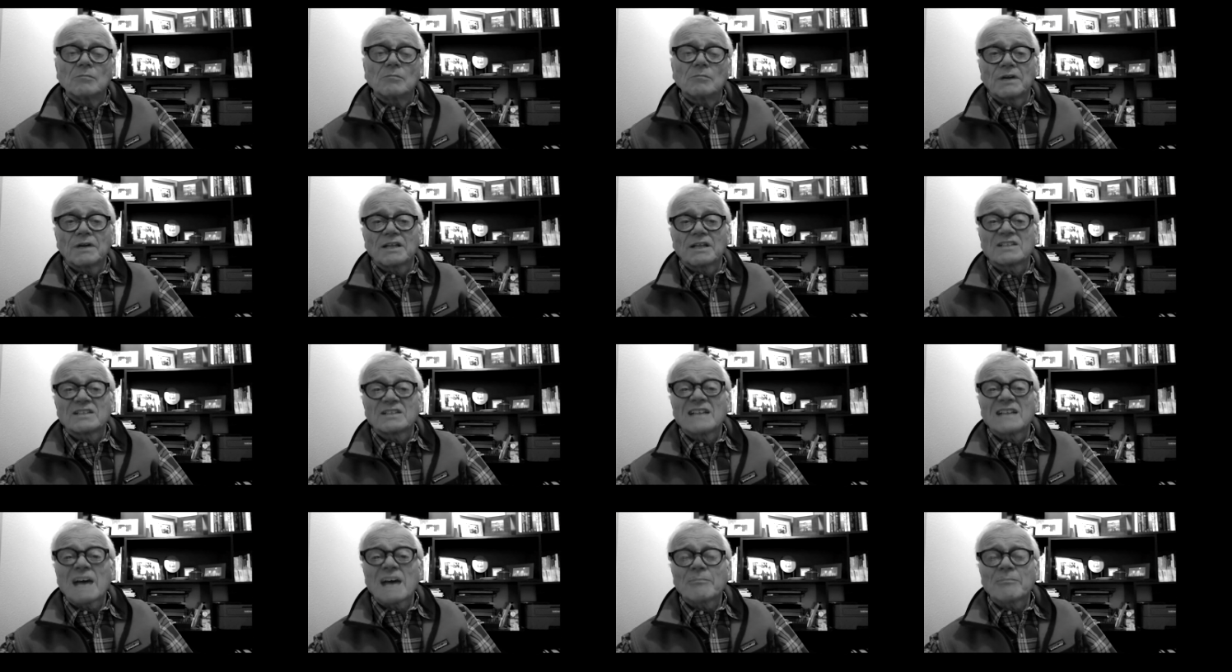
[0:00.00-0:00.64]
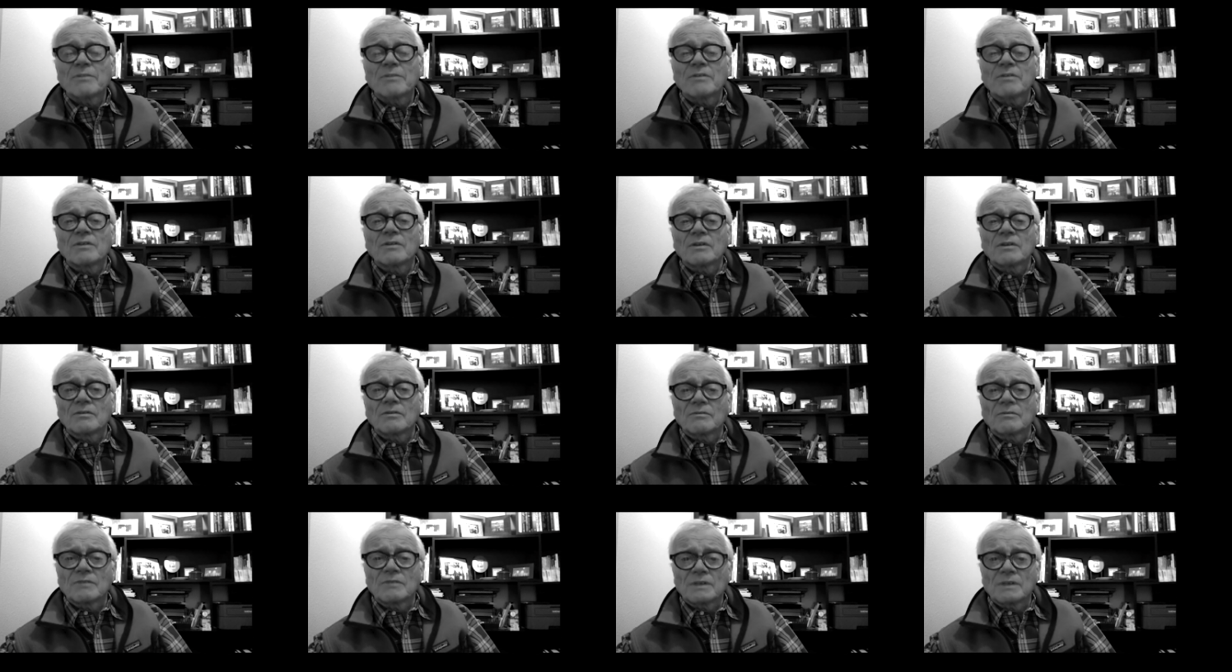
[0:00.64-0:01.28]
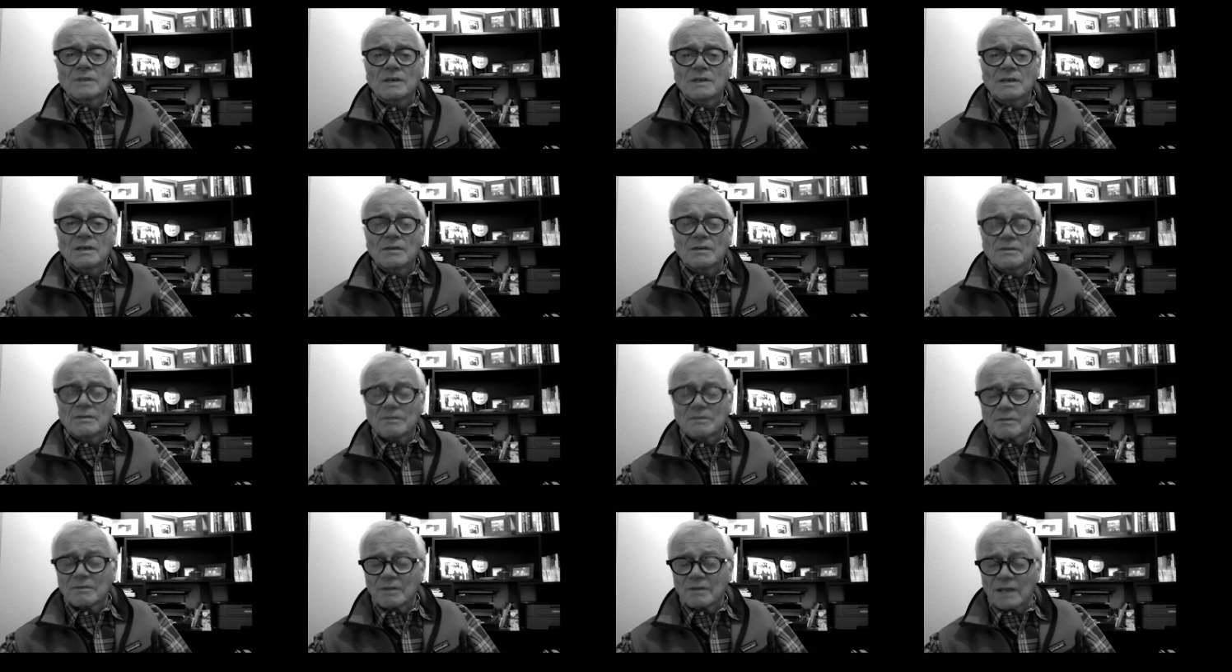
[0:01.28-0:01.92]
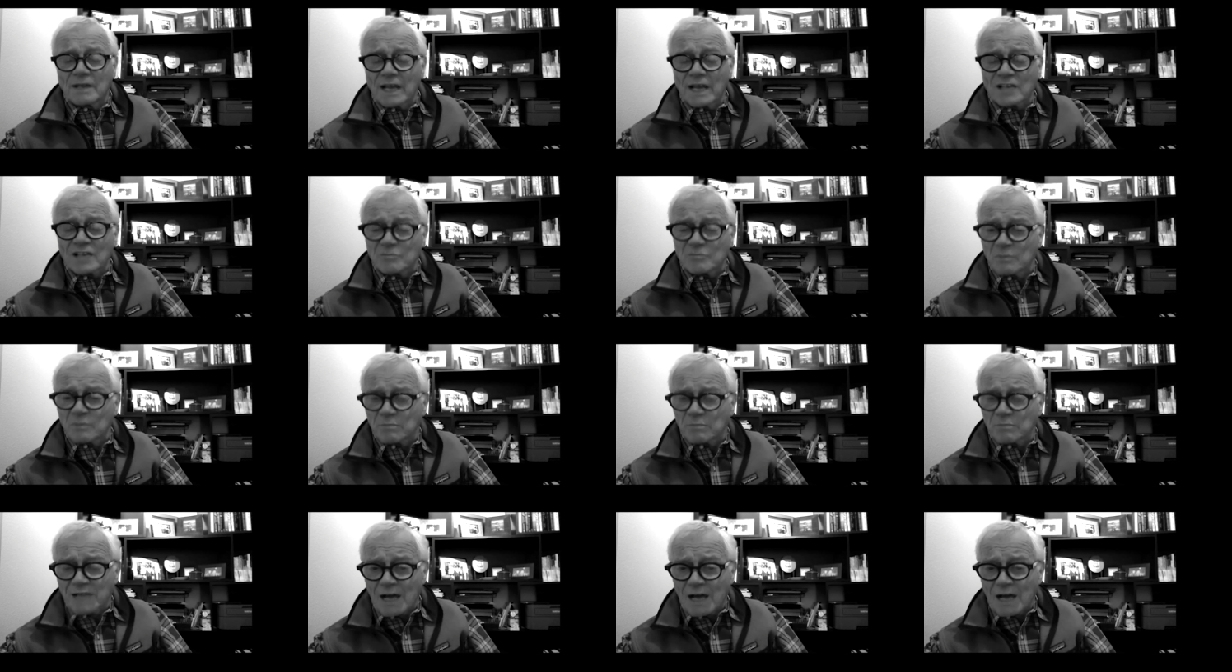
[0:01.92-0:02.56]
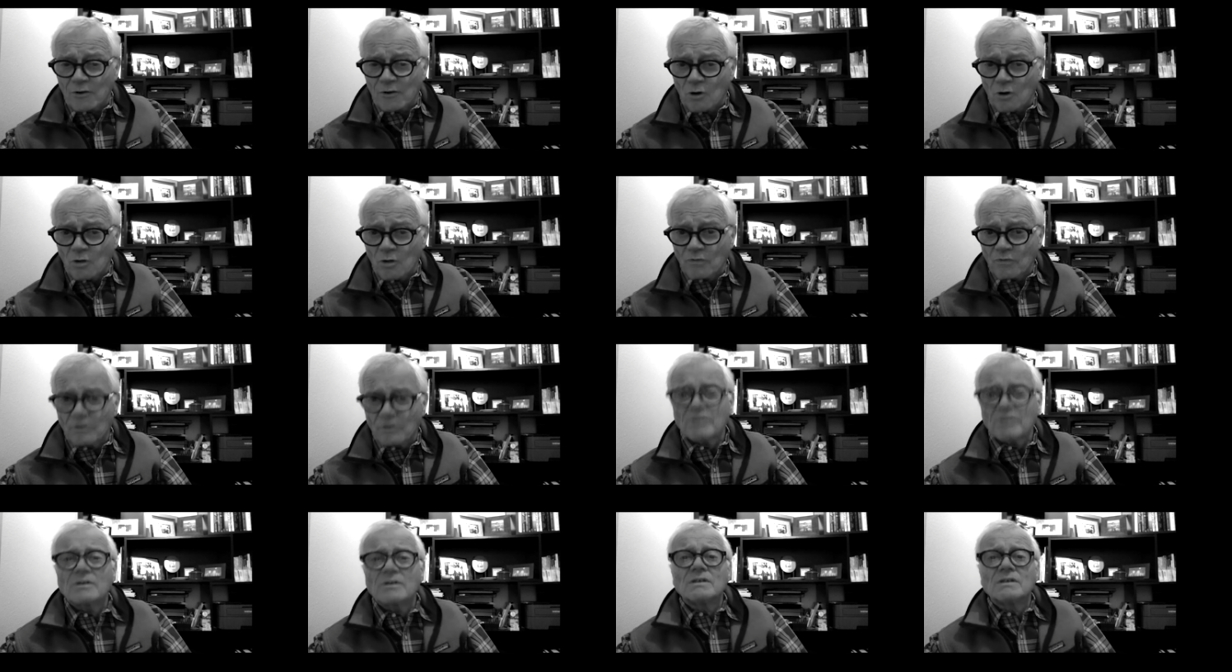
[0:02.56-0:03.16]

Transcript: but it's not been the the it hasn't been plowed over.